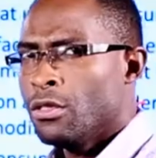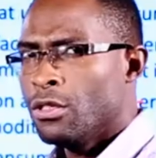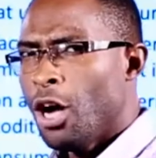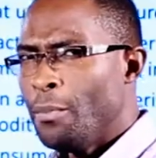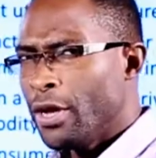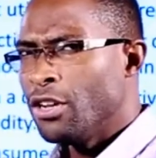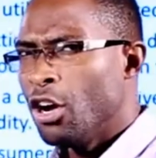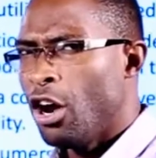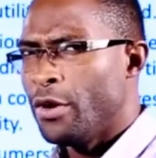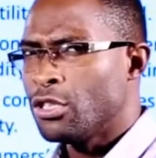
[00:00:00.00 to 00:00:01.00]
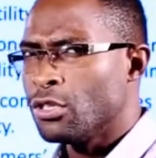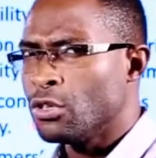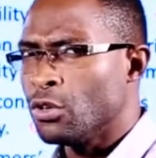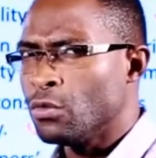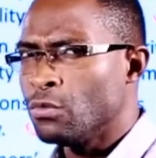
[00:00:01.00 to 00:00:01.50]
Don't be in a hurry to
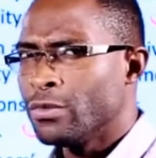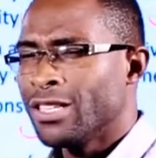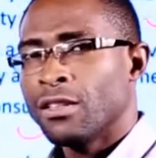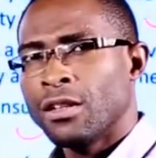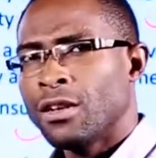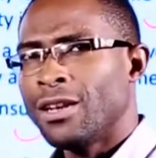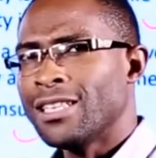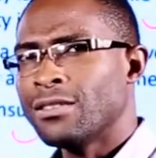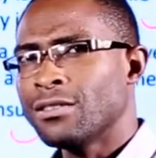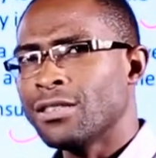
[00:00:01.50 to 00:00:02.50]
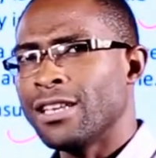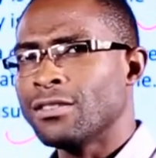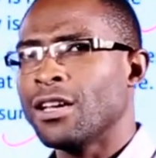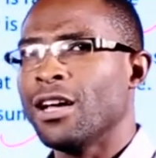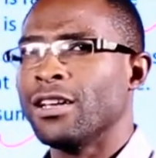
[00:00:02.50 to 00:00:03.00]
go. Let's
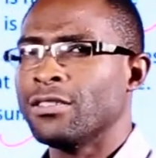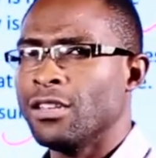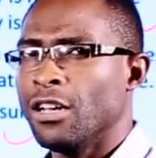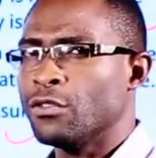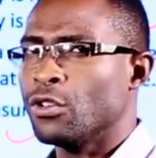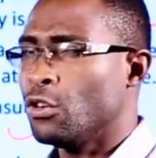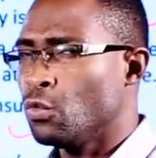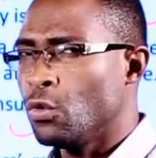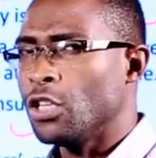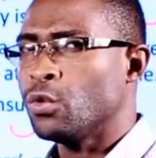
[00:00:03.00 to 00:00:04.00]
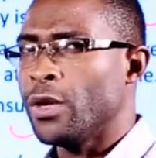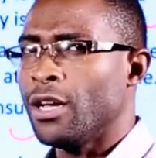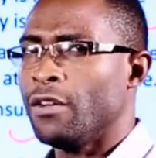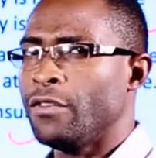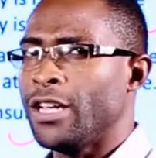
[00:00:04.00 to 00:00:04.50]
test ourselves on what we
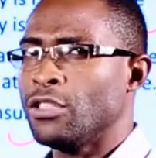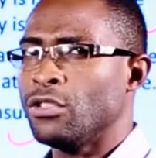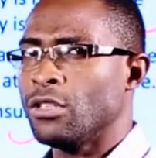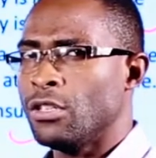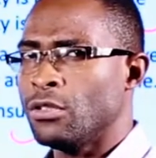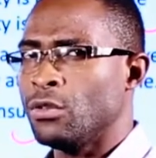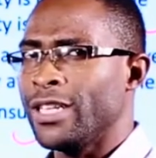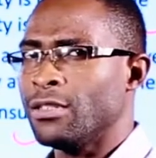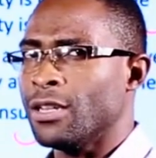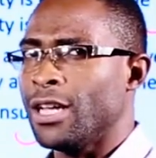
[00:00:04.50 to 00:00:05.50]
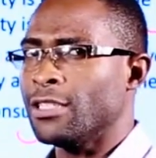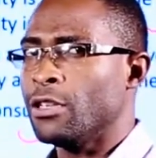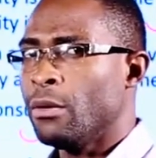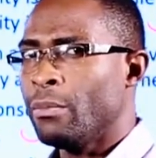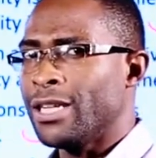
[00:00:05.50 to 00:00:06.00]
have learned in today's class
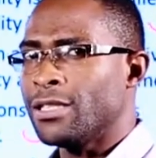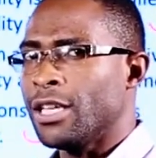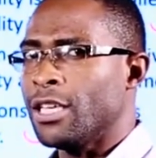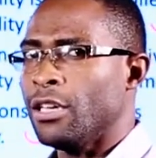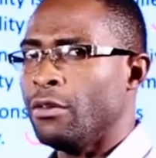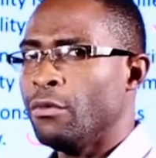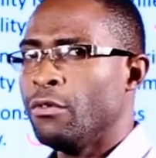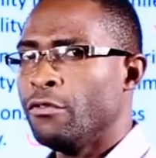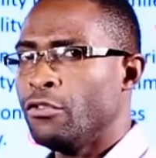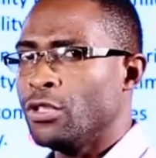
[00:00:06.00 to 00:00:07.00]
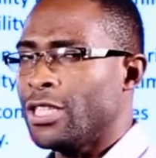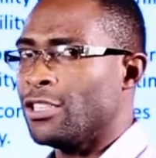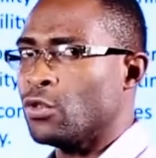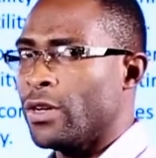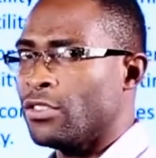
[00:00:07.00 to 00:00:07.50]
by taking few
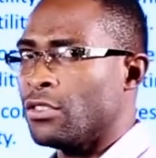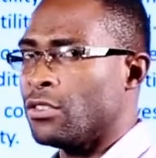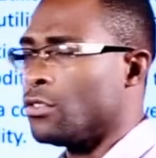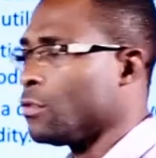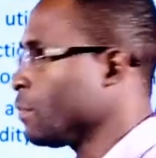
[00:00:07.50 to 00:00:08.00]
test questions.